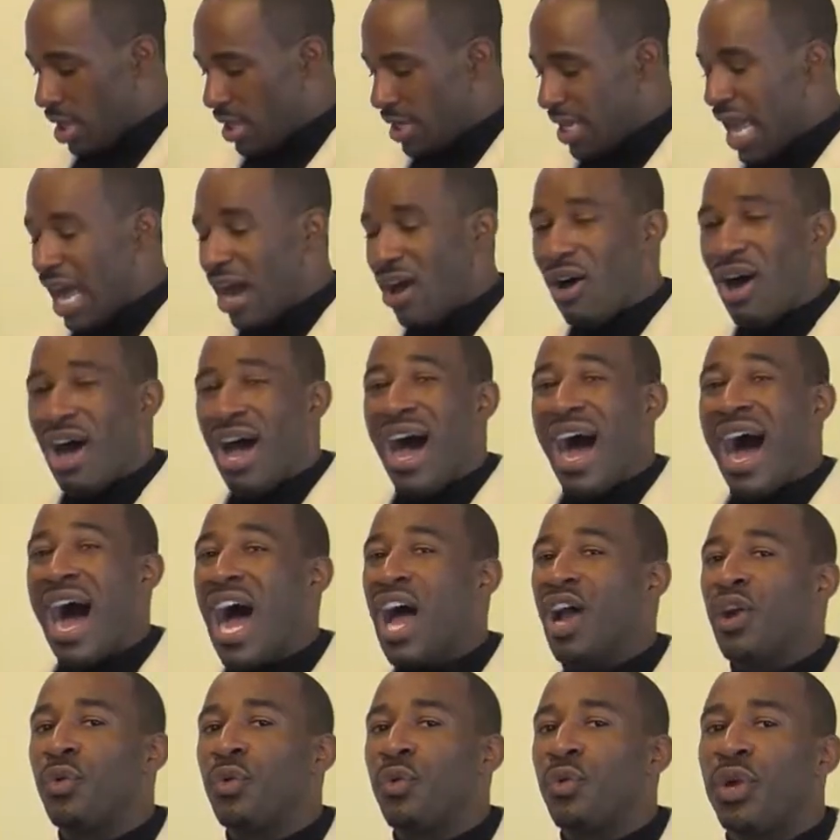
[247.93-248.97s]
Now,
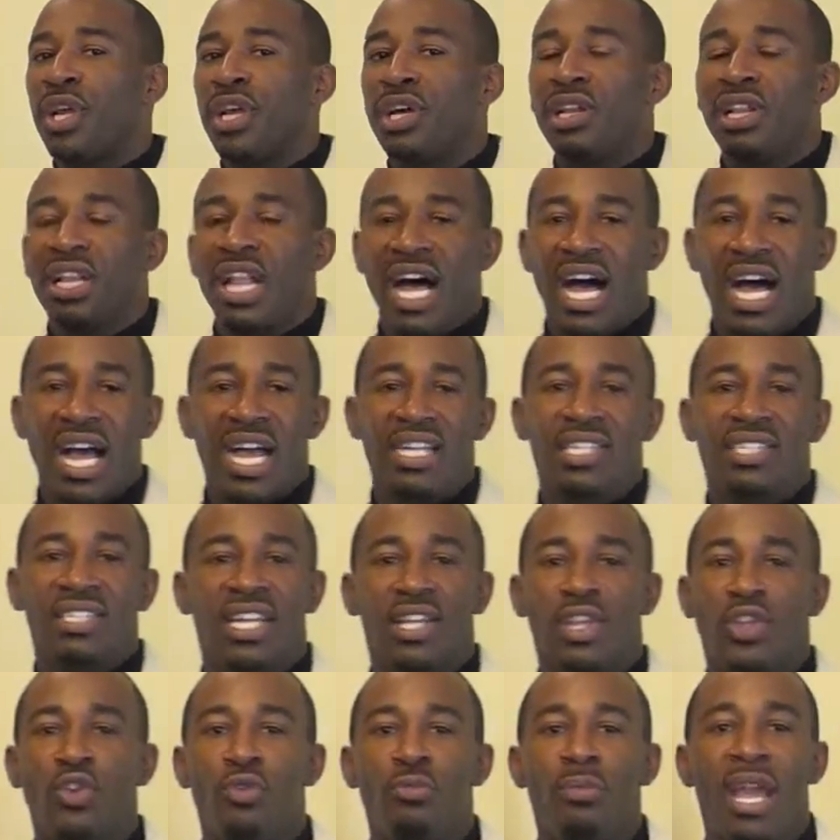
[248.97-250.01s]
I realize
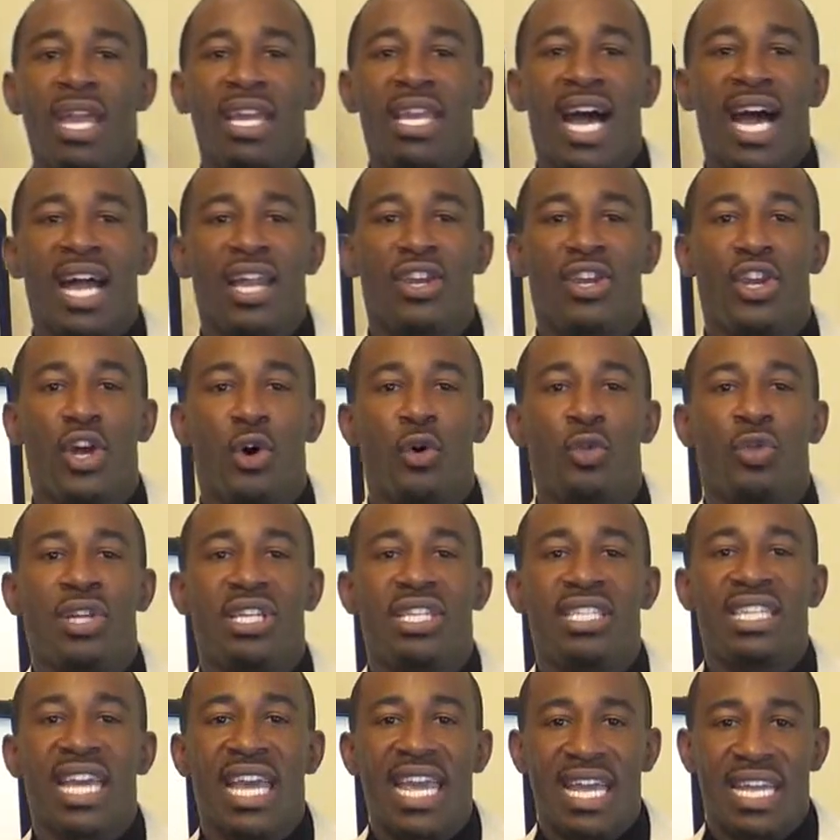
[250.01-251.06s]
that you may not know
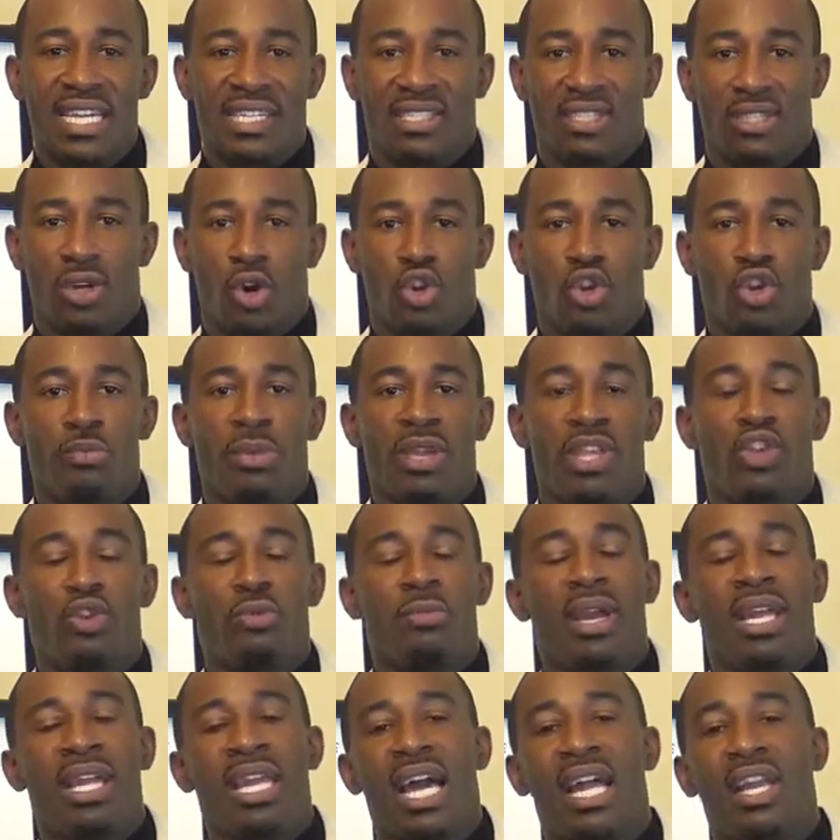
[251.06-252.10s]
the date, or you
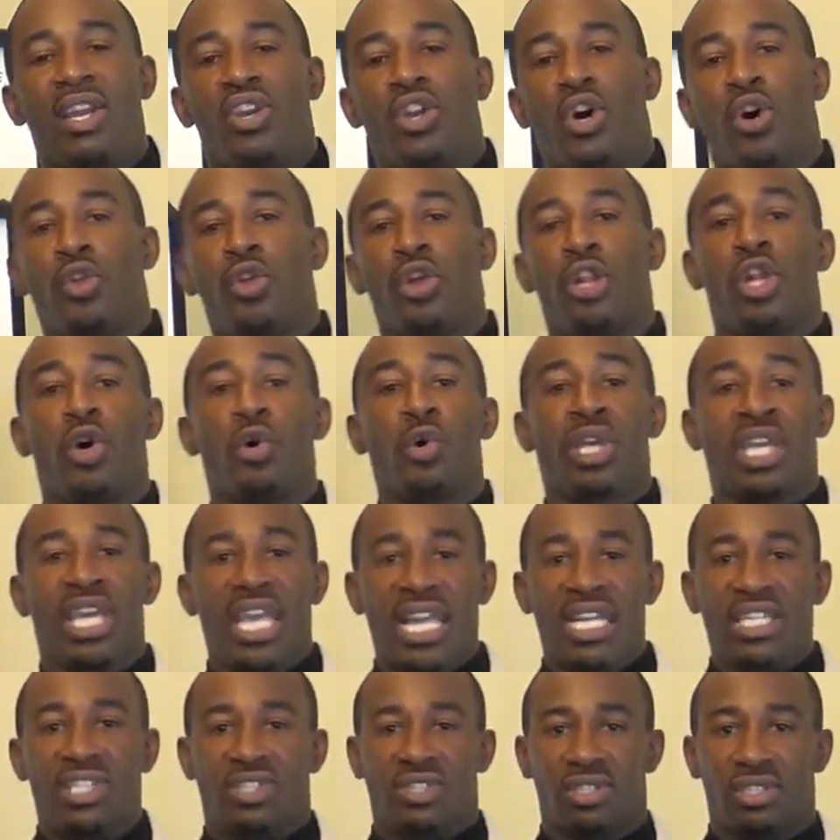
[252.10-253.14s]
may not know the
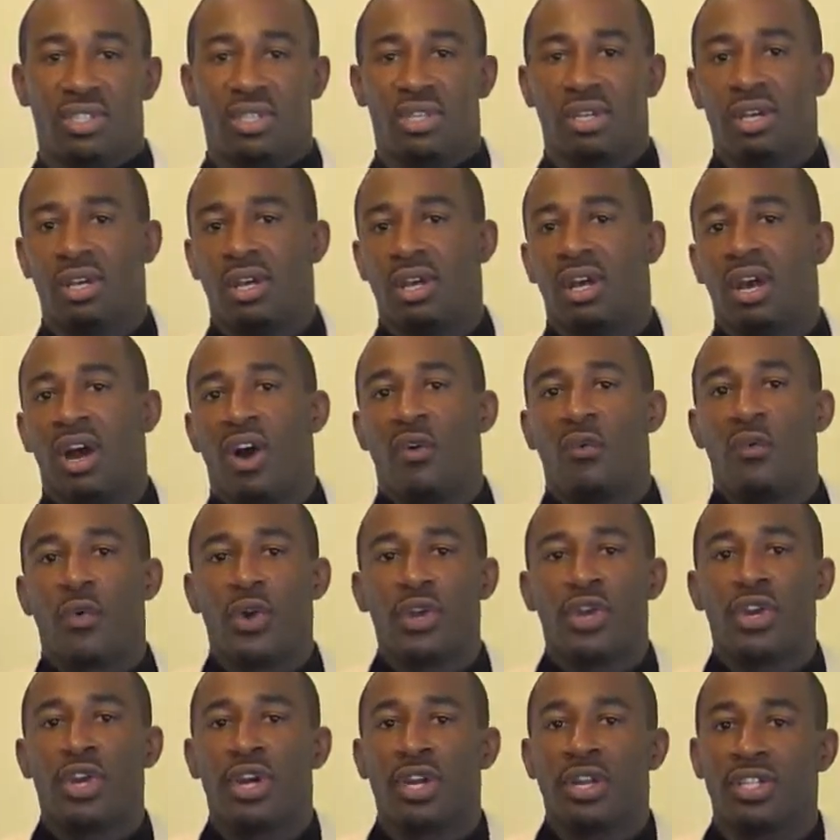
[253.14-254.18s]
location of
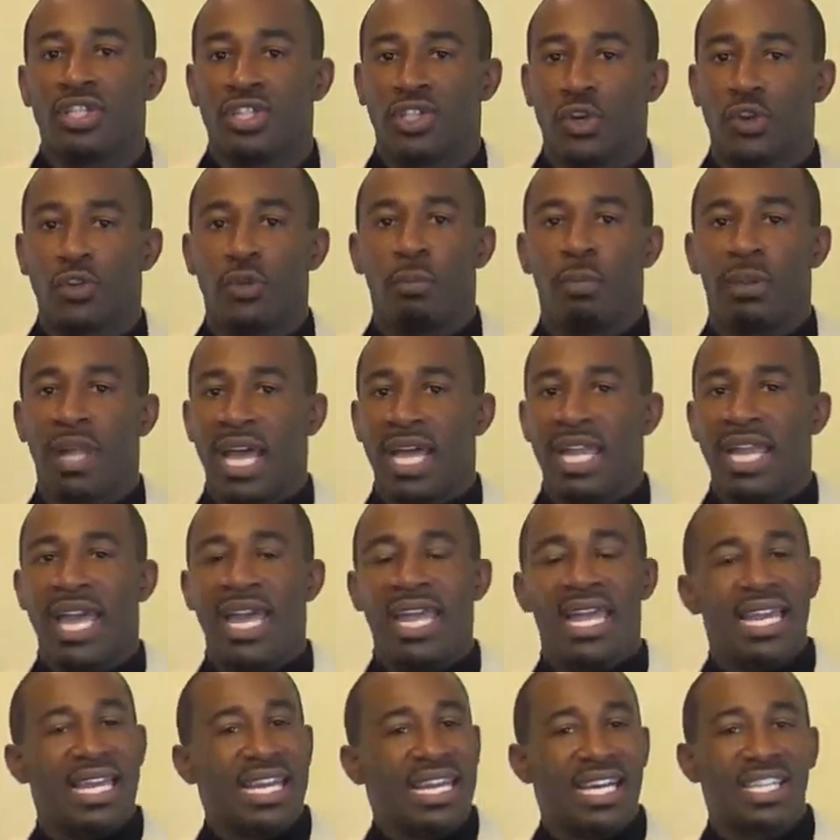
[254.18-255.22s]
where you're going to show the plan
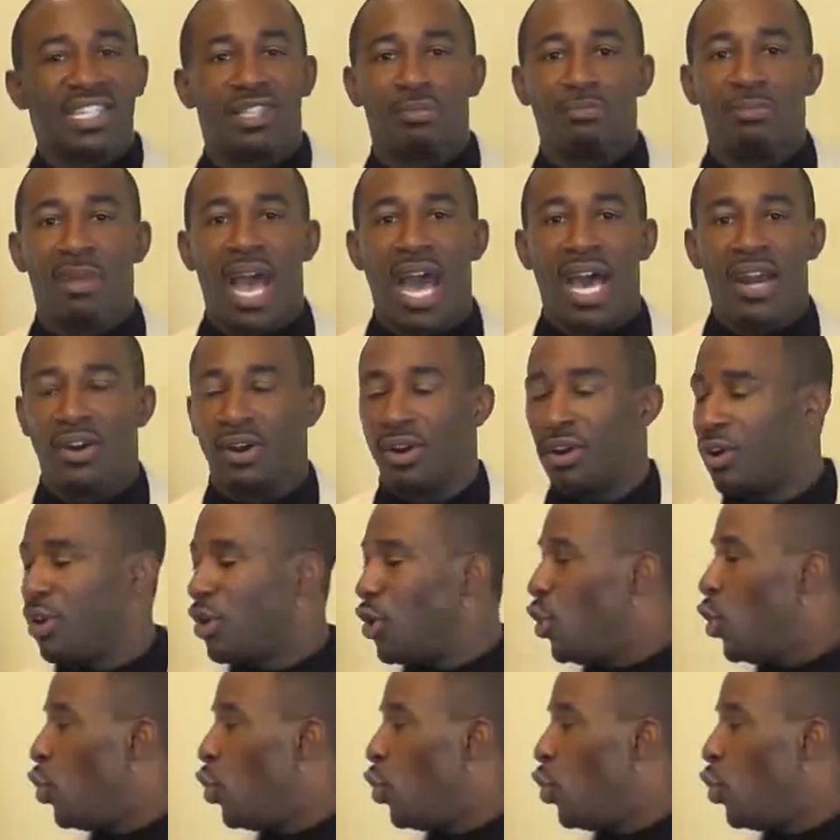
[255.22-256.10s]
at. It doesn't matter.